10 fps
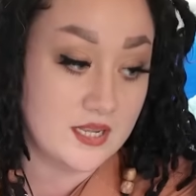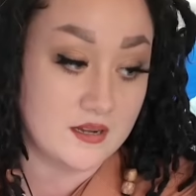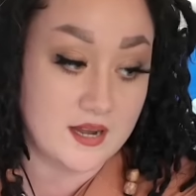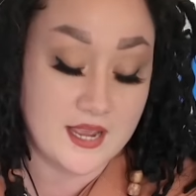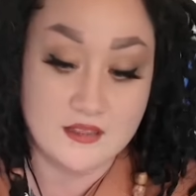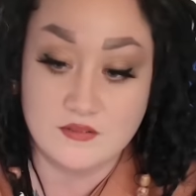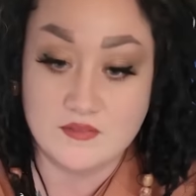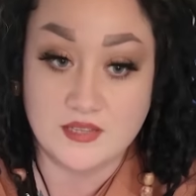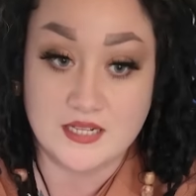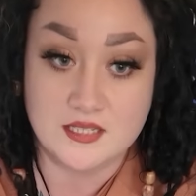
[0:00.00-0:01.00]
here, I had the
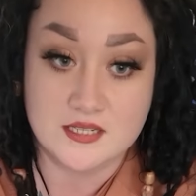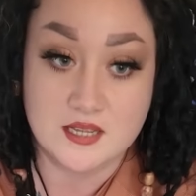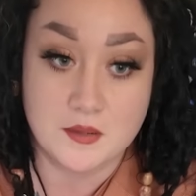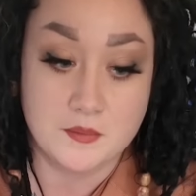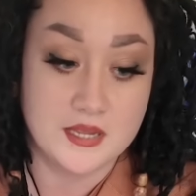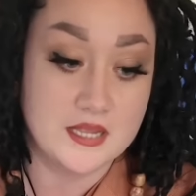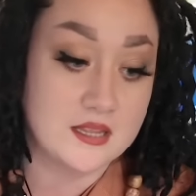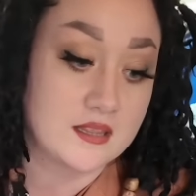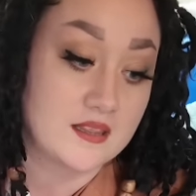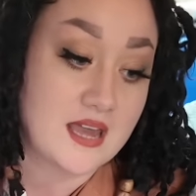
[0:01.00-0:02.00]
reflectix up,
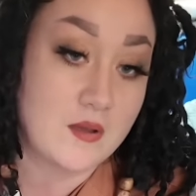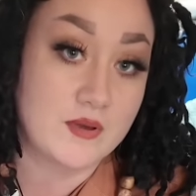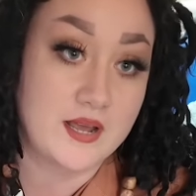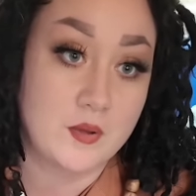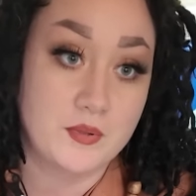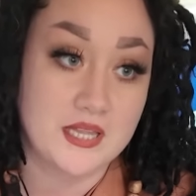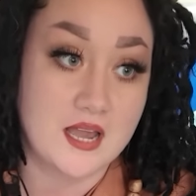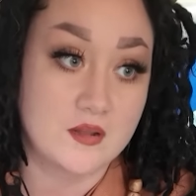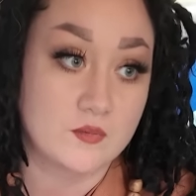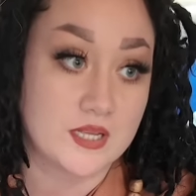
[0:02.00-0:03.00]
and that would help a
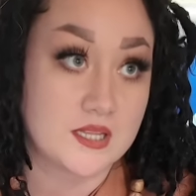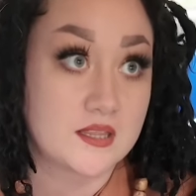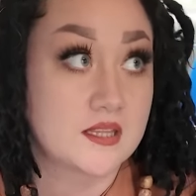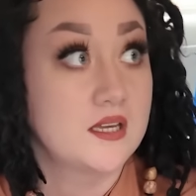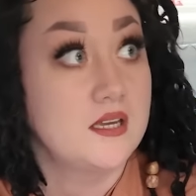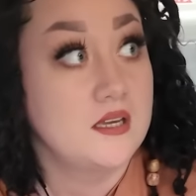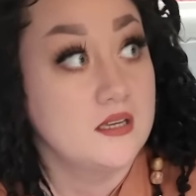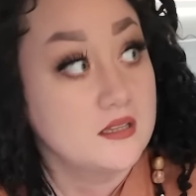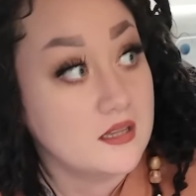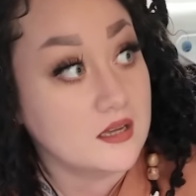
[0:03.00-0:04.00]
lot with
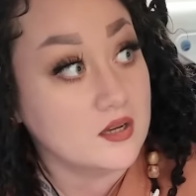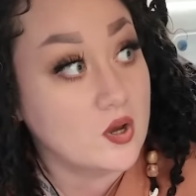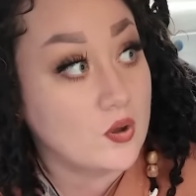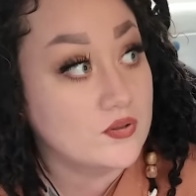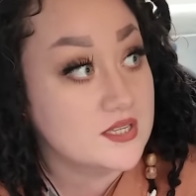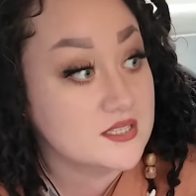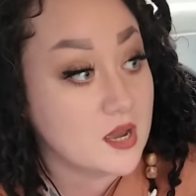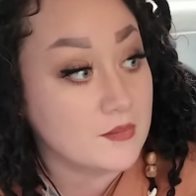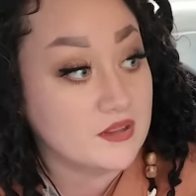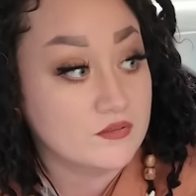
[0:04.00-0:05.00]
the coldness
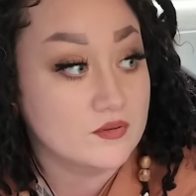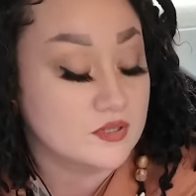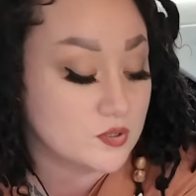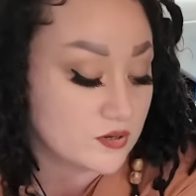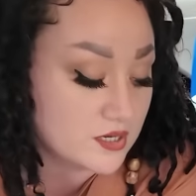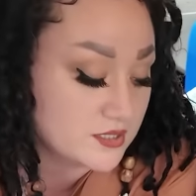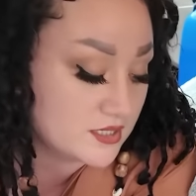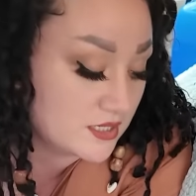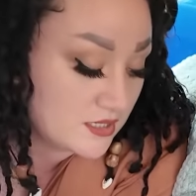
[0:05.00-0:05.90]
coming through the doors.